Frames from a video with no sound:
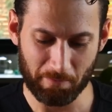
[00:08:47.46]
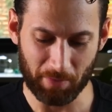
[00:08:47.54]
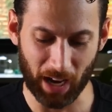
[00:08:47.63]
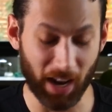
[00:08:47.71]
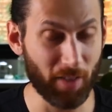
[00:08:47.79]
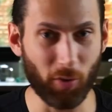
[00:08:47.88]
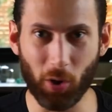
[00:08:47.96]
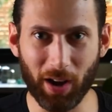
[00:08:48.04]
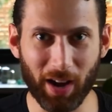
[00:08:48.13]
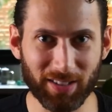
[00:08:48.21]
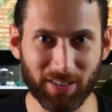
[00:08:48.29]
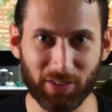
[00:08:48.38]
I have all
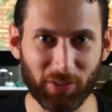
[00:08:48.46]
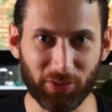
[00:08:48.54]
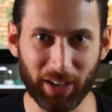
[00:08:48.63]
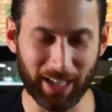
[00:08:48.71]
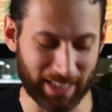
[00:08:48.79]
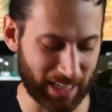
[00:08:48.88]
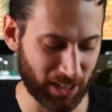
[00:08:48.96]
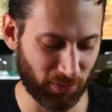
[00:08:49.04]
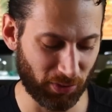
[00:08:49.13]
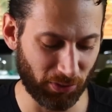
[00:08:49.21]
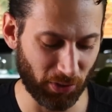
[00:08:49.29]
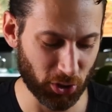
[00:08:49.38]
kinds of different ideas
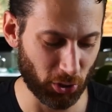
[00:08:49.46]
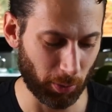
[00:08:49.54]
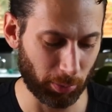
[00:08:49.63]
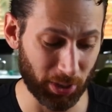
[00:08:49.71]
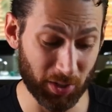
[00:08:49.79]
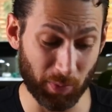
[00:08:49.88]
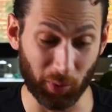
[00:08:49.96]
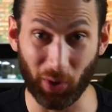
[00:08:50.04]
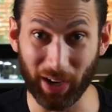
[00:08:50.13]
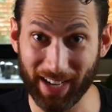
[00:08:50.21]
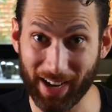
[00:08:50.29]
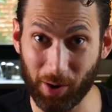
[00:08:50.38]
for functional prints, but
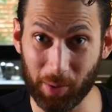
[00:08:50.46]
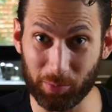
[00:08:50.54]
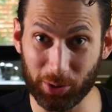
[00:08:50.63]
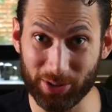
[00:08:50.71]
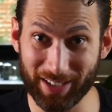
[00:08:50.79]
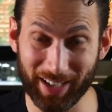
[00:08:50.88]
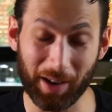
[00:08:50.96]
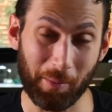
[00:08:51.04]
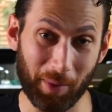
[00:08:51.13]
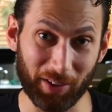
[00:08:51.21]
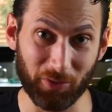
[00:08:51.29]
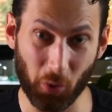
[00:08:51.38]
right now I'm printing
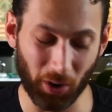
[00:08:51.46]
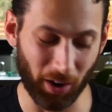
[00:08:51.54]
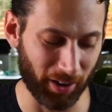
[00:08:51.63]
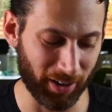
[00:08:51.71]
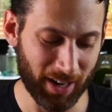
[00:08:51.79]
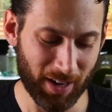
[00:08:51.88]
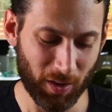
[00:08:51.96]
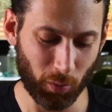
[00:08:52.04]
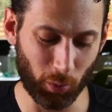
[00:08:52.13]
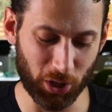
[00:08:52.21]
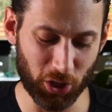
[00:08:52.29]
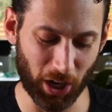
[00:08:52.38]
my Voron,
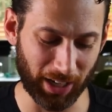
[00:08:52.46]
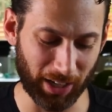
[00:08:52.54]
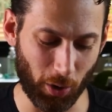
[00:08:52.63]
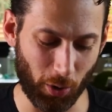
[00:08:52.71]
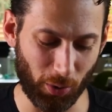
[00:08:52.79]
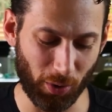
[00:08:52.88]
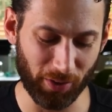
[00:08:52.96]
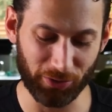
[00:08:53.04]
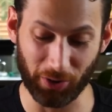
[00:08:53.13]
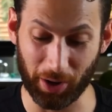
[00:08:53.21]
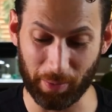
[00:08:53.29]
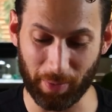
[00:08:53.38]
which I know
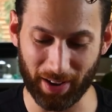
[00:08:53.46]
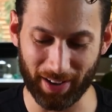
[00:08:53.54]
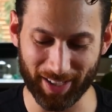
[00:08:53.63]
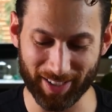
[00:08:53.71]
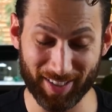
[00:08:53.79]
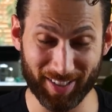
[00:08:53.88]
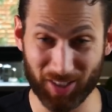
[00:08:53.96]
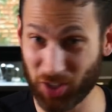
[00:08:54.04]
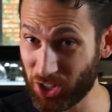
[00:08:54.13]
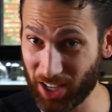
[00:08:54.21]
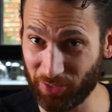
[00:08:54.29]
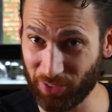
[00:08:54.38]
from
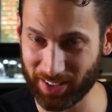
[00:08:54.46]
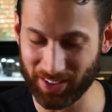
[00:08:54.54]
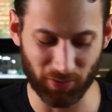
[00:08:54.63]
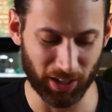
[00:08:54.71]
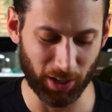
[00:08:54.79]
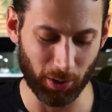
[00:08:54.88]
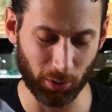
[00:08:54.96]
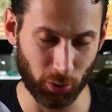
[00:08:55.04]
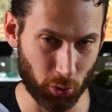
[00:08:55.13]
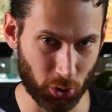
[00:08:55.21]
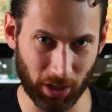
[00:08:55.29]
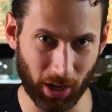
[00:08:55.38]
Fon's video,
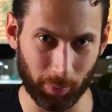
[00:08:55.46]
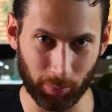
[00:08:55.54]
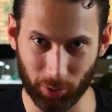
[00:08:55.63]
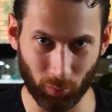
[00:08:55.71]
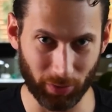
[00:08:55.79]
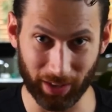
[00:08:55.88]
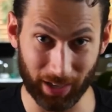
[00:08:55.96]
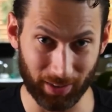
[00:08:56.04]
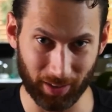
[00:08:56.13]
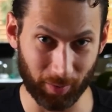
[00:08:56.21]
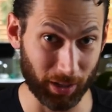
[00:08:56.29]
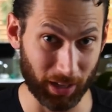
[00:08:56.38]
you should not print with
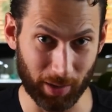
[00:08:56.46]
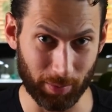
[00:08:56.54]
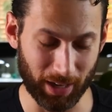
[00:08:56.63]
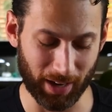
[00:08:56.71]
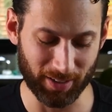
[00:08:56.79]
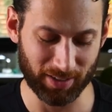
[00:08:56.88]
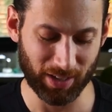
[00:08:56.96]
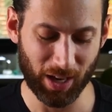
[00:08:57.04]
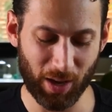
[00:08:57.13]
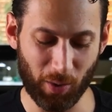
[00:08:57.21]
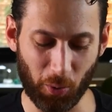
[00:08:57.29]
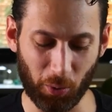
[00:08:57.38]
anything but ABS
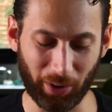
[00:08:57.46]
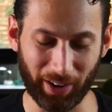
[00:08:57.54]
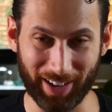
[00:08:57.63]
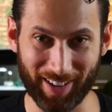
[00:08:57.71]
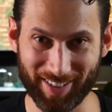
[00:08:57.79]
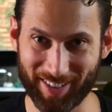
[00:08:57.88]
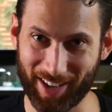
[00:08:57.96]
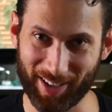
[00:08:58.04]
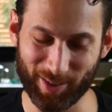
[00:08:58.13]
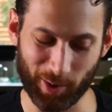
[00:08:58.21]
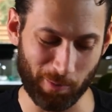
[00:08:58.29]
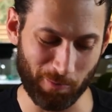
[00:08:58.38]
or ASA.
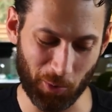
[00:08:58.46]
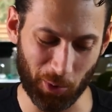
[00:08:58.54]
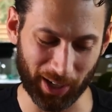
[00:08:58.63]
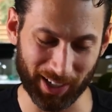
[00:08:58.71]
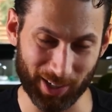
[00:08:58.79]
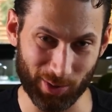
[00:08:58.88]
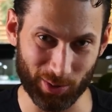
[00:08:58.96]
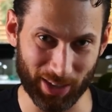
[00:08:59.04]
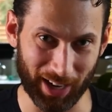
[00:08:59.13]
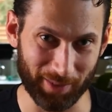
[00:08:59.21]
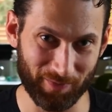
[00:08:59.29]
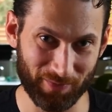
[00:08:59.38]
So we're not gonna use
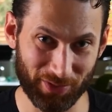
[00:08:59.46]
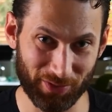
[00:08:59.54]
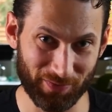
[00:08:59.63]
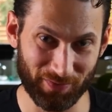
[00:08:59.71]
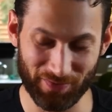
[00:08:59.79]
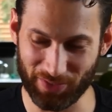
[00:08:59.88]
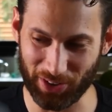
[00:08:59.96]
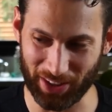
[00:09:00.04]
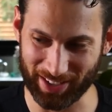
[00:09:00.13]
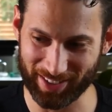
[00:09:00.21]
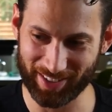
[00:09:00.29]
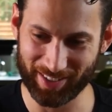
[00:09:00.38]
that for
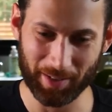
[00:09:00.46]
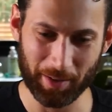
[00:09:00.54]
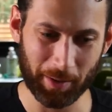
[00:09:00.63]
this.